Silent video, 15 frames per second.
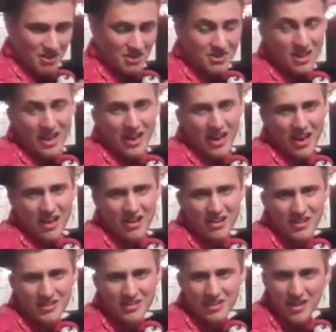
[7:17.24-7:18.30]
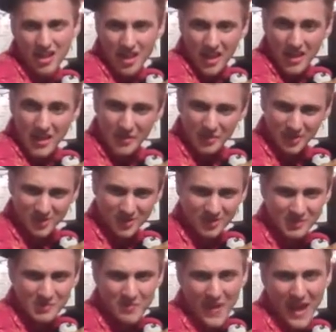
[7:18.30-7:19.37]
Yeah, it was
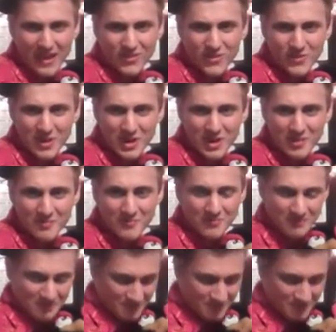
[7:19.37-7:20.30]
just a bad dream.